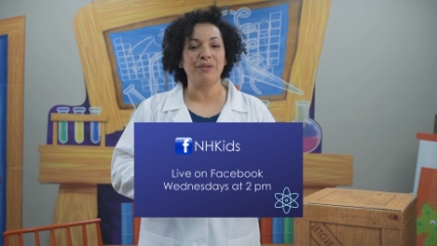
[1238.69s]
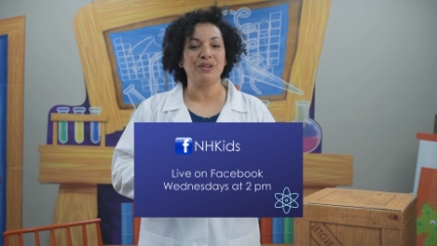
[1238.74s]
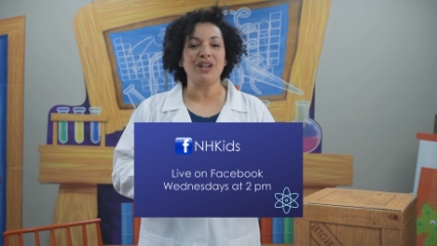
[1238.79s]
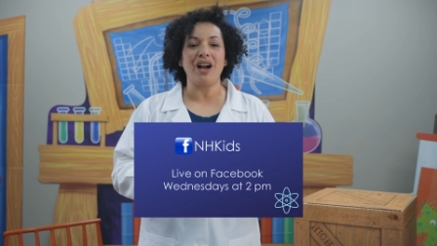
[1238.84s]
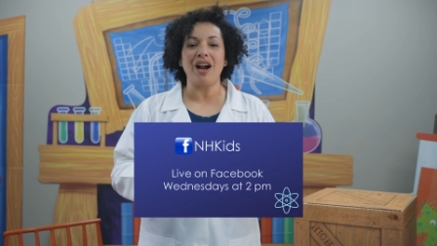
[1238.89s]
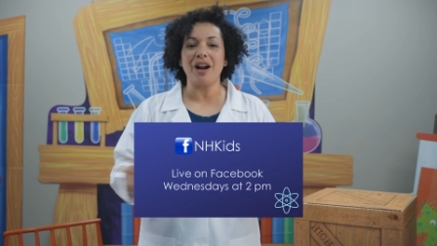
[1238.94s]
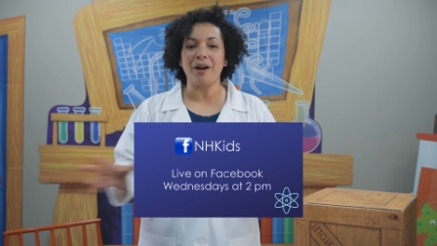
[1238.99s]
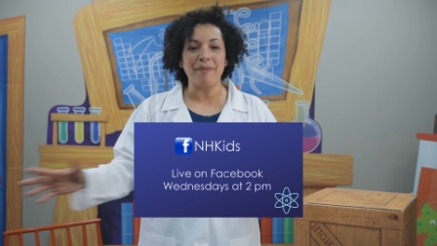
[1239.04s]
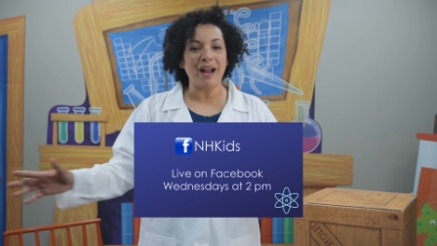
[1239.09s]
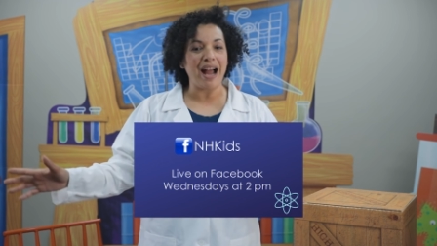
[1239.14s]
We'll
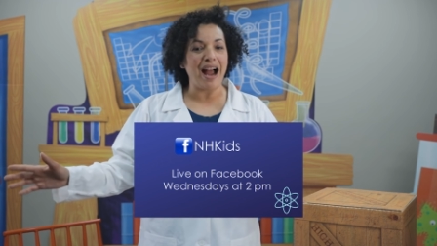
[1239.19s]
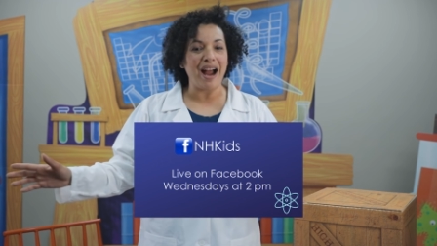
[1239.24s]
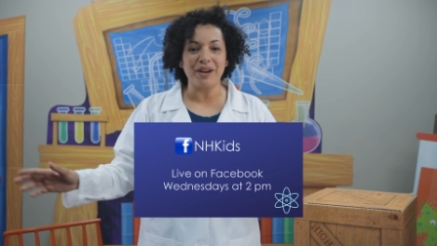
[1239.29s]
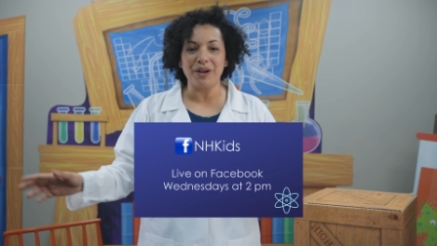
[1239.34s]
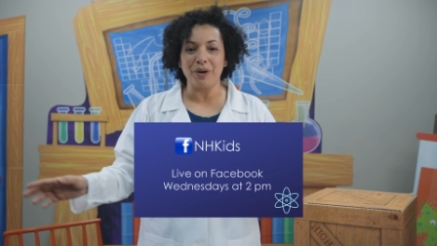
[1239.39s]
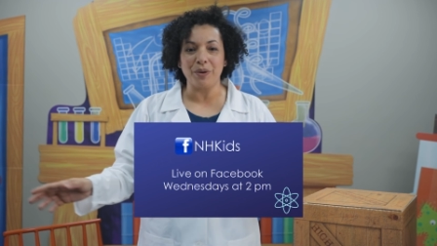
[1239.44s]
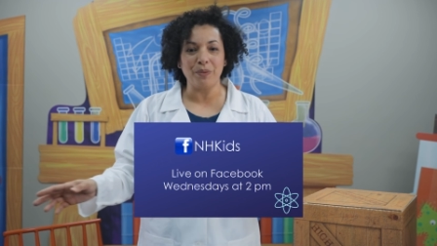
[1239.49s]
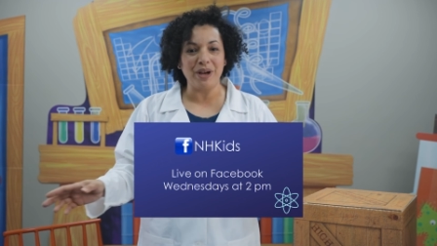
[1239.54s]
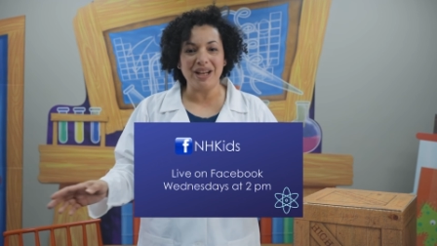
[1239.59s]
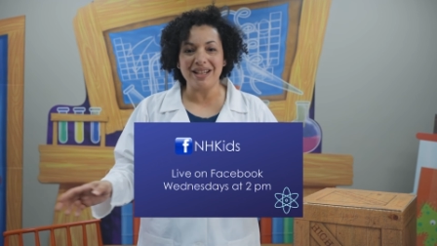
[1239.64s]
talk about how
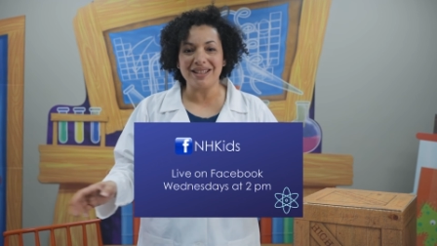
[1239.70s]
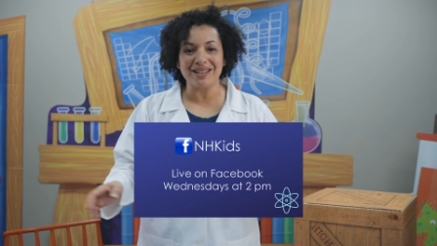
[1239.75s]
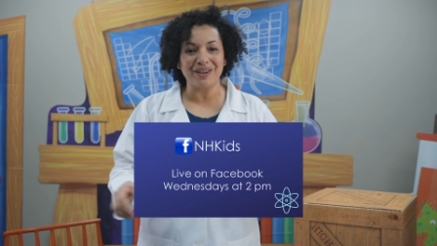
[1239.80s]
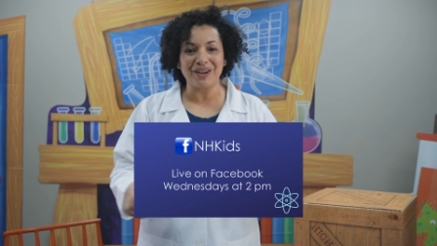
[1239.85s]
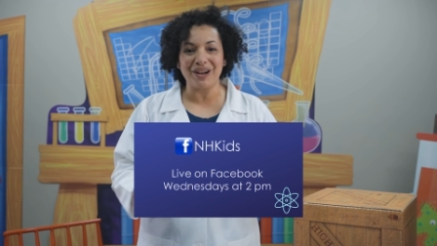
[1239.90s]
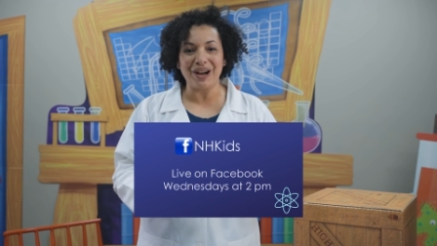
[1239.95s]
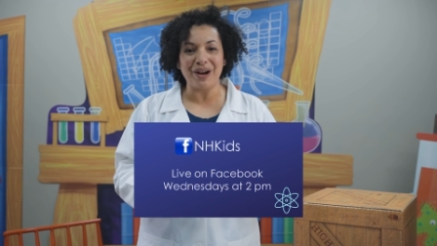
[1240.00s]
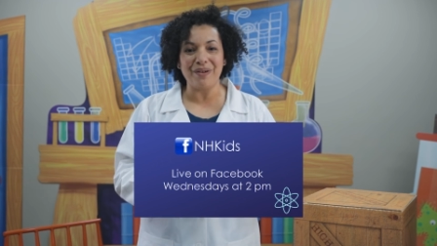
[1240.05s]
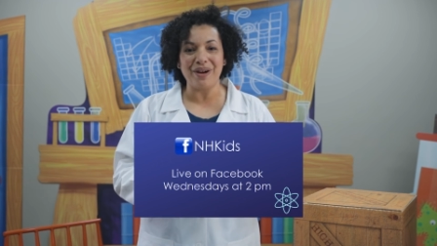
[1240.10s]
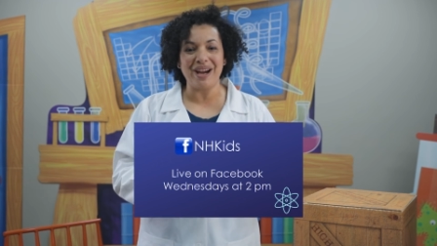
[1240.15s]
your weeks are
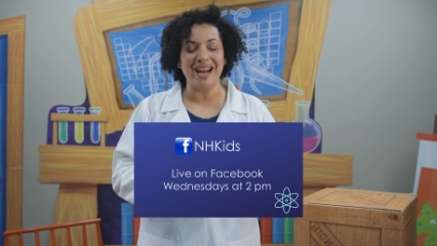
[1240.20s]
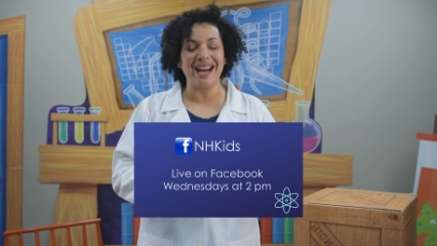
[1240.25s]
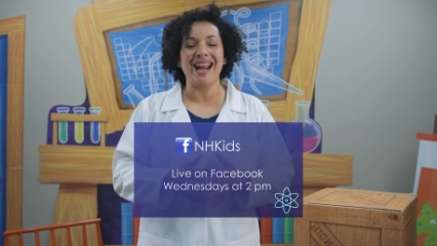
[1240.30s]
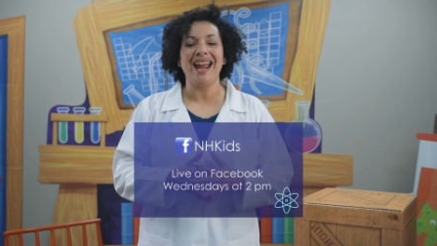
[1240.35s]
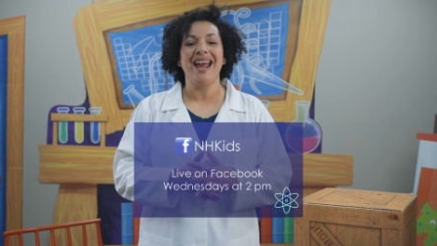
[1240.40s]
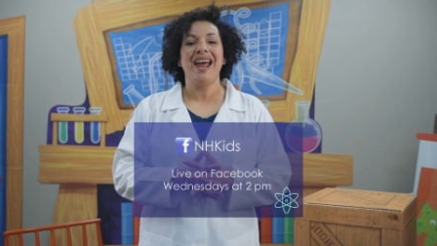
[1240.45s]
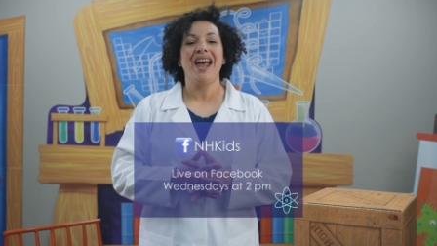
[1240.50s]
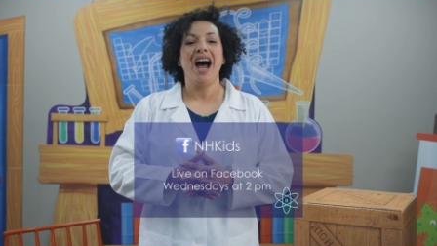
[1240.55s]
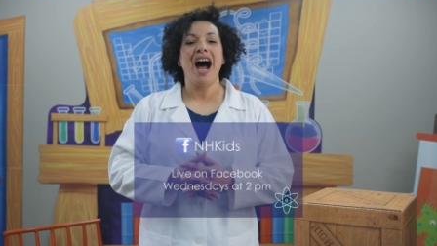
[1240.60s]
going.